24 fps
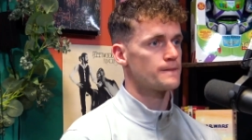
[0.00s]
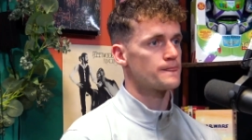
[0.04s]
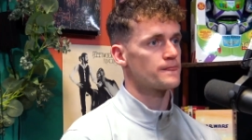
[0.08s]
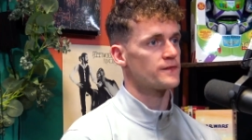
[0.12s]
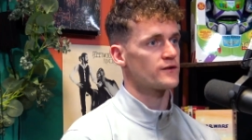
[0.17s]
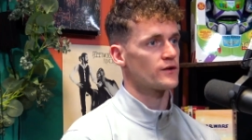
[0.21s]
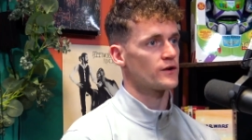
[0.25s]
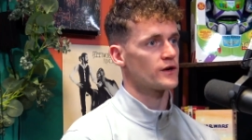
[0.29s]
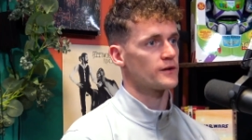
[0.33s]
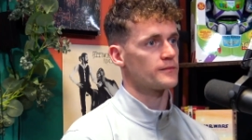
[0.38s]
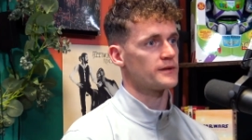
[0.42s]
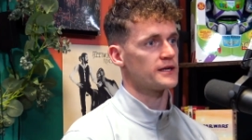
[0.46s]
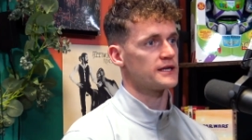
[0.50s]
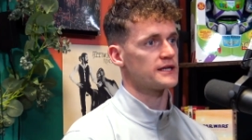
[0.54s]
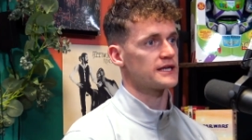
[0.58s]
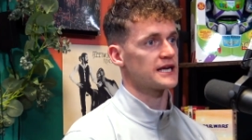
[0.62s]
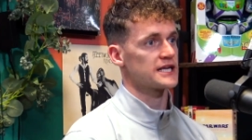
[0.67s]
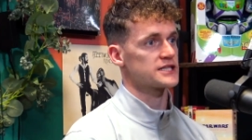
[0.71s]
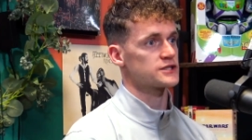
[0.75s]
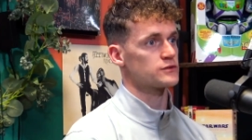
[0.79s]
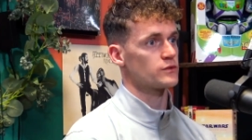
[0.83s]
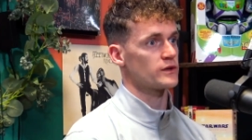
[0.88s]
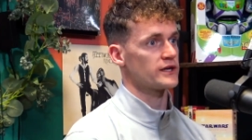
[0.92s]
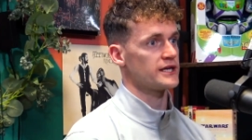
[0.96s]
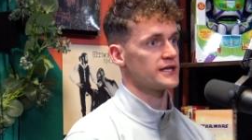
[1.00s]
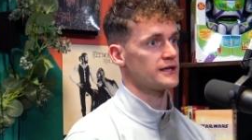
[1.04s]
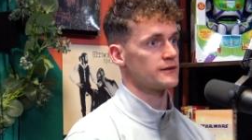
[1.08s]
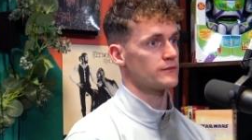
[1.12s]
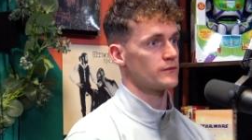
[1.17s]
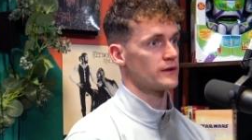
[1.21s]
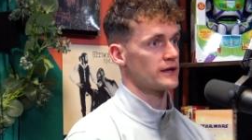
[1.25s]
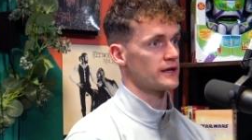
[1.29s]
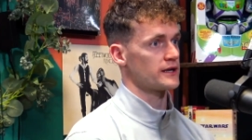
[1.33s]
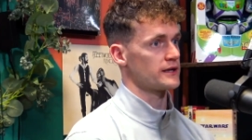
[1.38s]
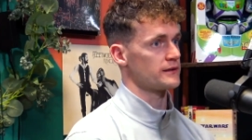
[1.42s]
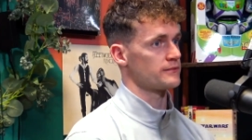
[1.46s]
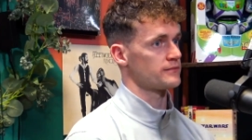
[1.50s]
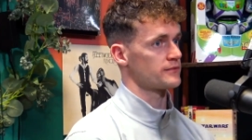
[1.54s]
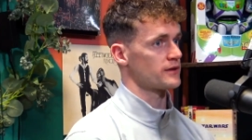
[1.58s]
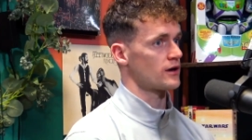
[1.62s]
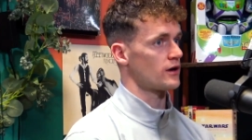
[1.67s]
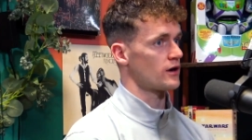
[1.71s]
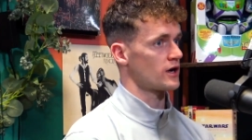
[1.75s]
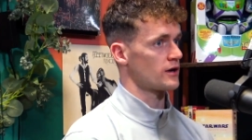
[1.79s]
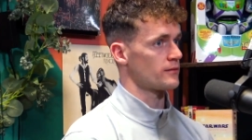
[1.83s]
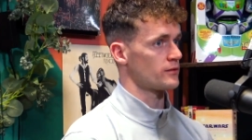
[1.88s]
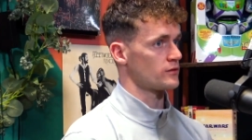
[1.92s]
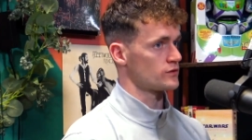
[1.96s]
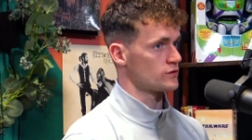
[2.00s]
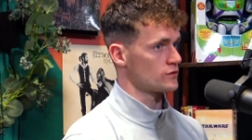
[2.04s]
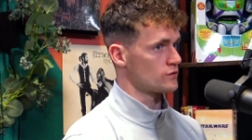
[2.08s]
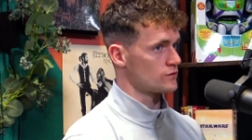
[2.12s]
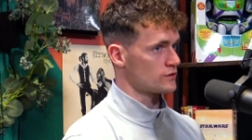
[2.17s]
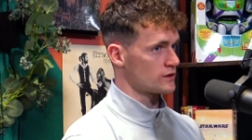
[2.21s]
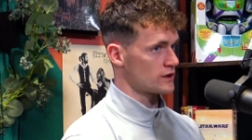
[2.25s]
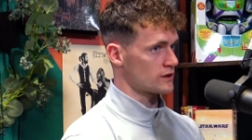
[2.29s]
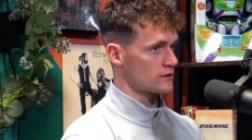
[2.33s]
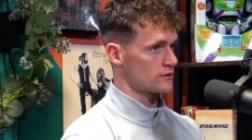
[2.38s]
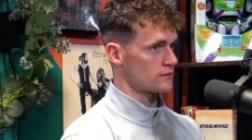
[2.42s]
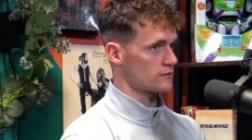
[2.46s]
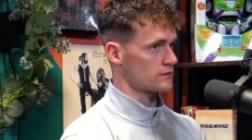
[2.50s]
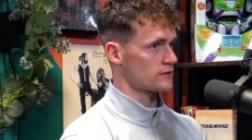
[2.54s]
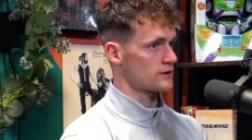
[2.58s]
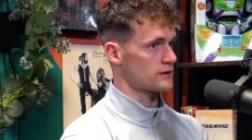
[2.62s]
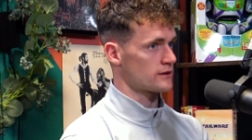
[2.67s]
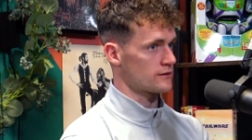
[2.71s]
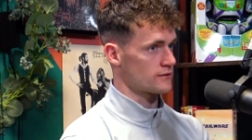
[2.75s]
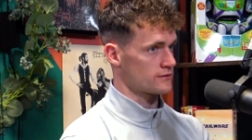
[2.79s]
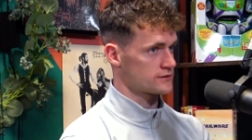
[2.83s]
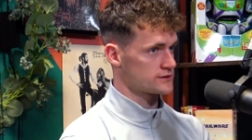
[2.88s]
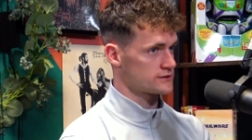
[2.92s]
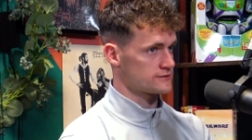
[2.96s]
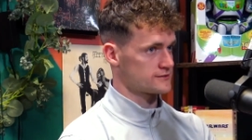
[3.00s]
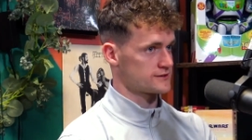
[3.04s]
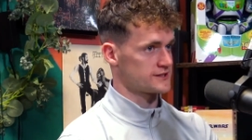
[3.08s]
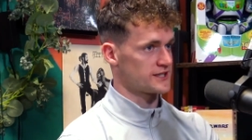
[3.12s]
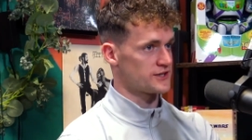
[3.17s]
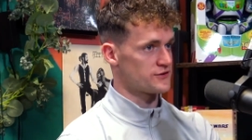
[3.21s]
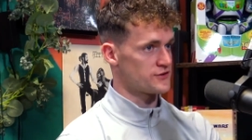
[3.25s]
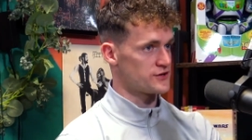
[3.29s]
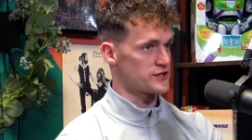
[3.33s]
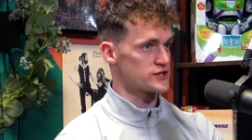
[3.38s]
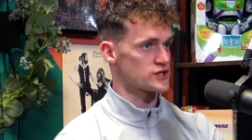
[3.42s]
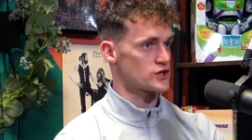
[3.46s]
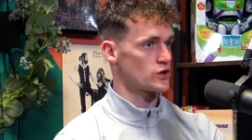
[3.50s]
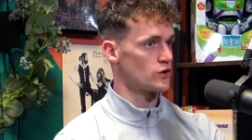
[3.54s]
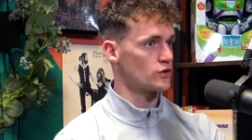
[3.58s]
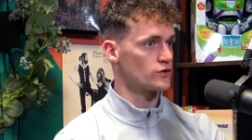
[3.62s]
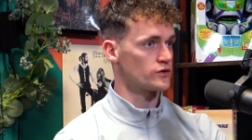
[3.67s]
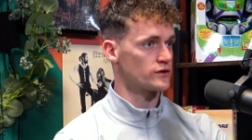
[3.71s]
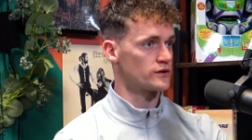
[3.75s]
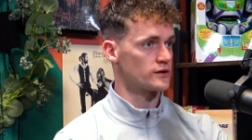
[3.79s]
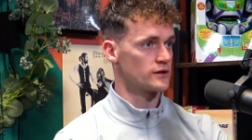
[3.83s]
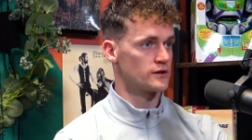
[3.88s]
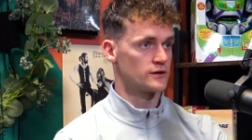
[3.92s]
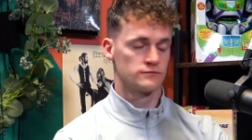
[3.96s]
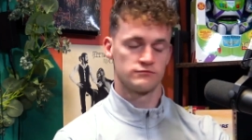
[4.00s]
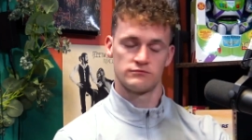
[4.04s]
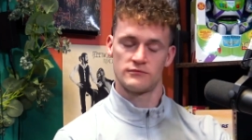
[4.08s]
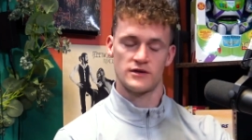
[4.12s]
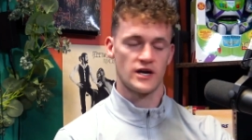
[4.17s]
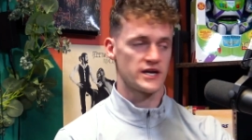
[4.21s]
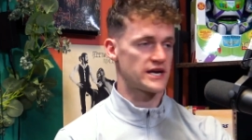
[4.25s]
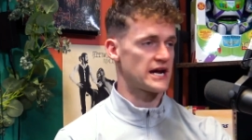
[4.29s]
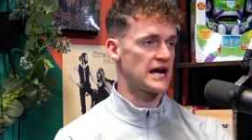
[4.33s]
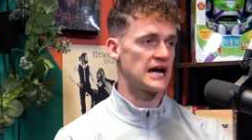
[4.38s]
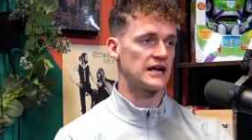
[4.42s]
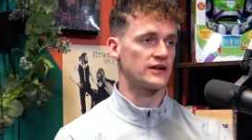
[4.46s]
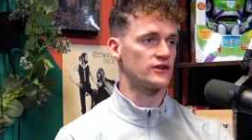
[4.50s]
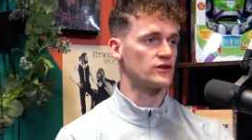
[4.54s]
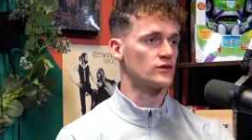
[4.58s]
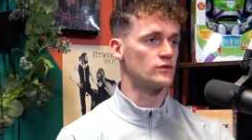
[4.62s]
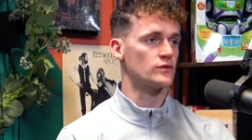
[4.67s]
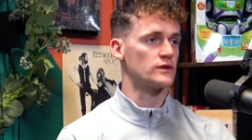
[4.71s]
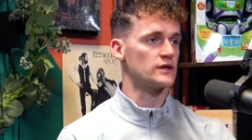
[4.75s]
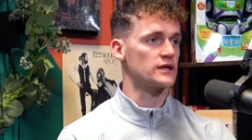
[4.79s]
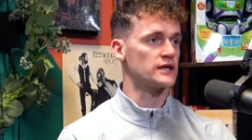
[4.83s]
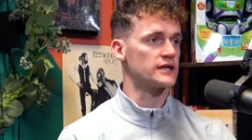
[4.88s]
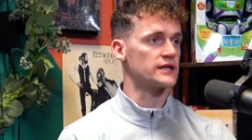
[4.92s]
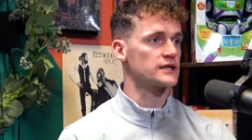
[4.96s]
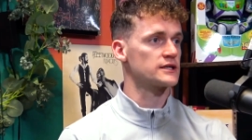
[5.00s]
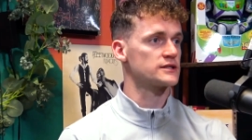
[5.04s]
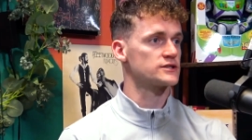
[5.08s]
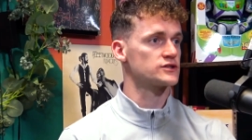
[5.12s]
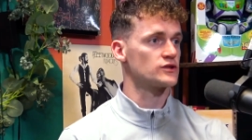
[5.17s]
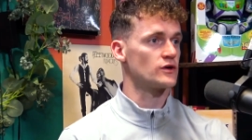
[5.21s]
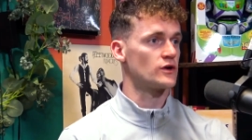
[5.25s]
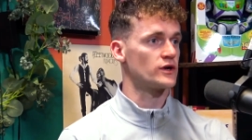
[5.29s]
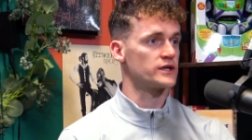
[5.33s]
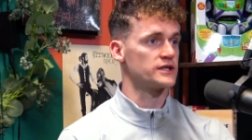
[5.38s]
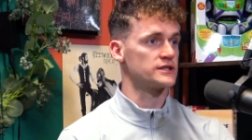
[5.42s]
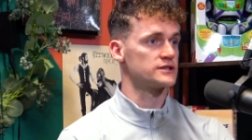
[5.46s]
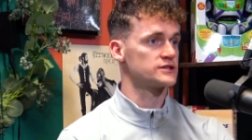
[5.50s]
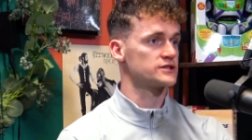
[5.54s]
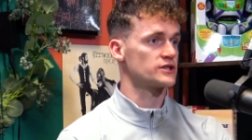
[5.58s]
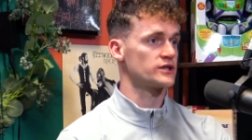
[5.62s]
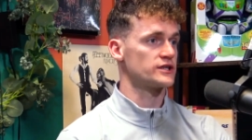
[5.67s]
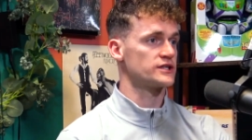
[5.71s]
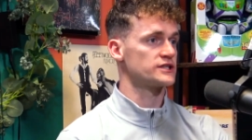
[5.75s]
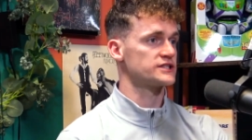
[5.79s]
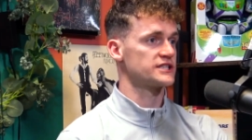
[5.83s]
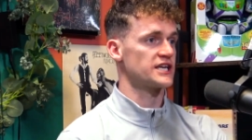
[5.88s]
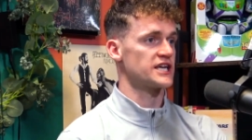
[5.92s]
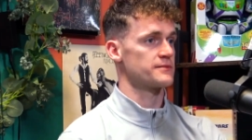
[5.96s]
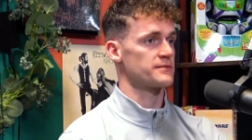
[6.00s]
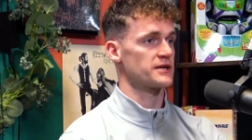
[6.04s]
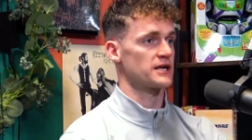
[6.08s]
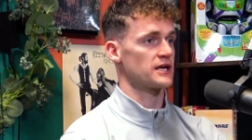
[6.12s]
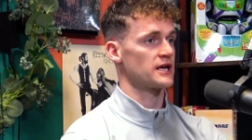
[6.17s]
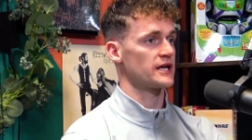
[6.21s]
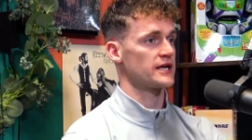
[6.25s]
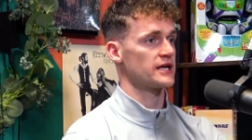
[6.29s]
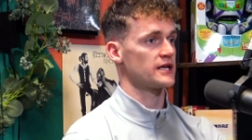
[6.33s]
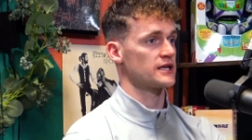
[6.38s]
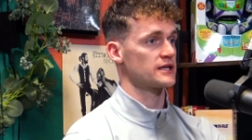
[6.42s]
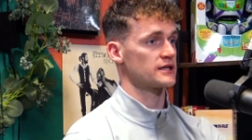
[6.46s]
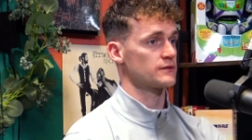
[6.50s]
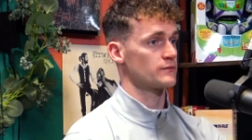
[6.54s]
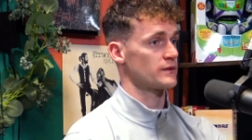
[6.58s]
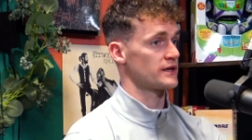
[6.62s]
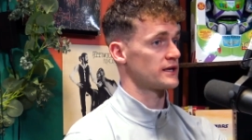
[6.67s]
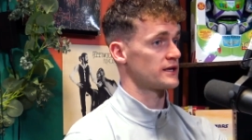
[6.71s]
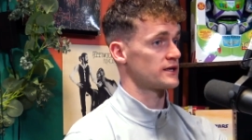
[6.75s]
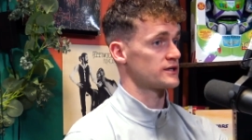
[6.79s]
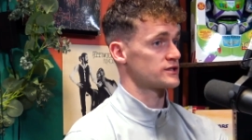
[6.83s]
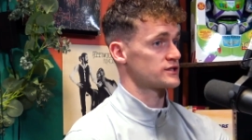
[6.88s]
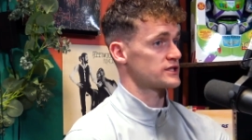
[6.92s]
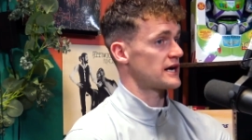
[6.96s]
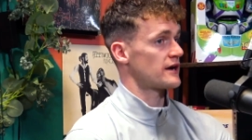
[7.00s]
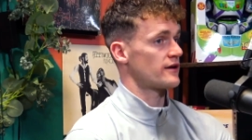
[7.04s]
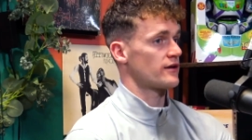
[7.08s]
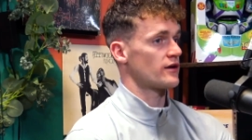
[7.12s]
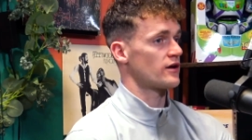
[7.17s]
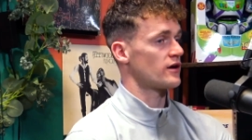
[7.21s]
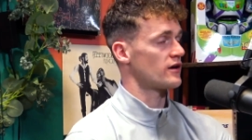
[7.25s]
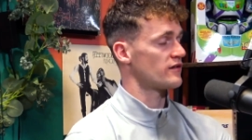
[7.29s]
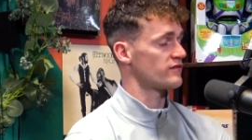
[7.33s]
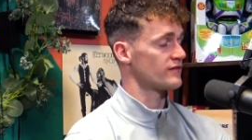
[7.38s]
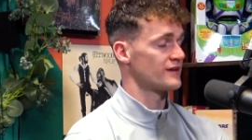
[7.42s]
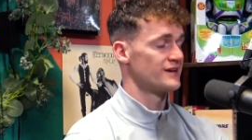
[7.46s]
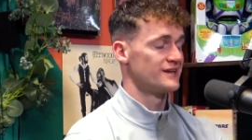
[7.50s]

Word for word: You know what I mean? That's why when I talk about doing the, the serious cutting, I can't do it. Like mm. so, I try to say to my client when they're starting off